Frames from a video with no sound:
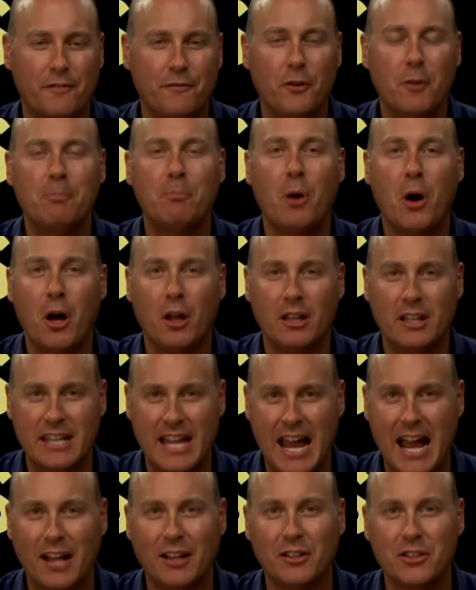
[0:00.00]
football
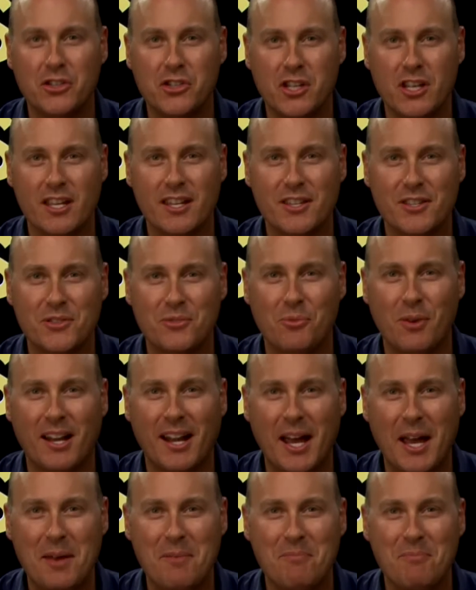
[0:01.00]
analogies when
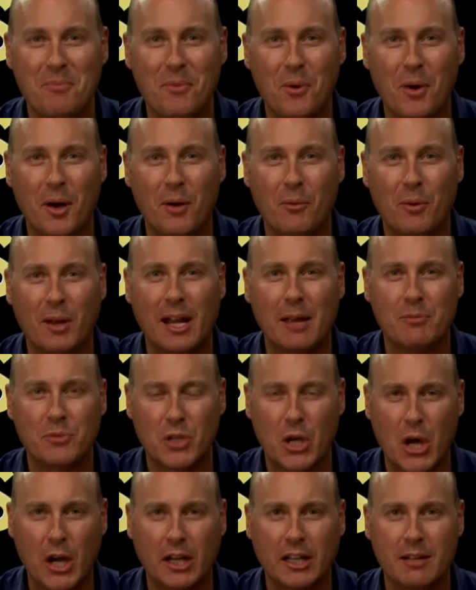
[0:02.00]
I'm uh, when I'm
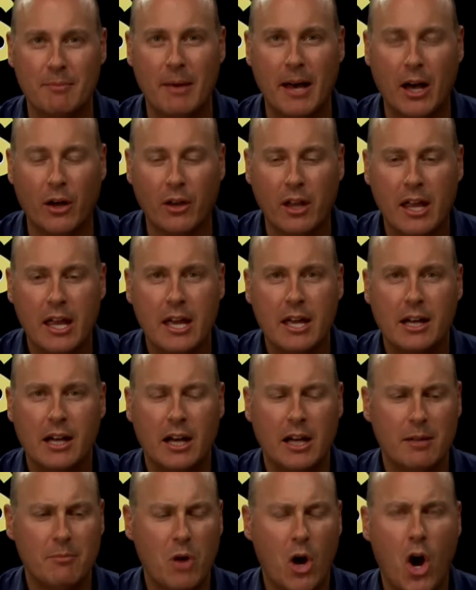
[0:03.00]
talking about uh,